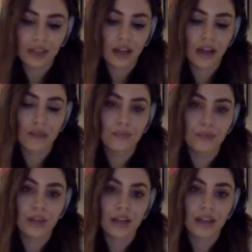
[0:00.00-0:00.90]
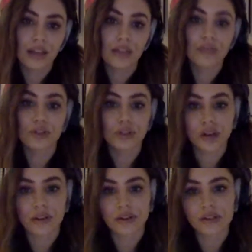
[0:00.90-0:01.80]
Um, but I think for
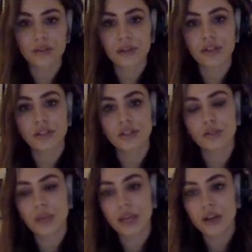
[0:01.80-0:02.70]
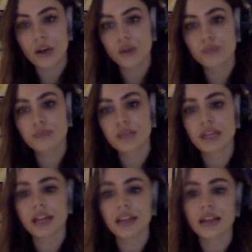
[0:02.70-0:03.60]
songwriters, especially just being at home, and
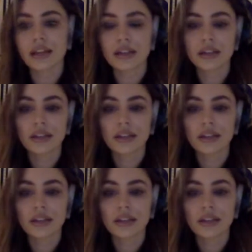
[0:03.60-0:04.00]
I think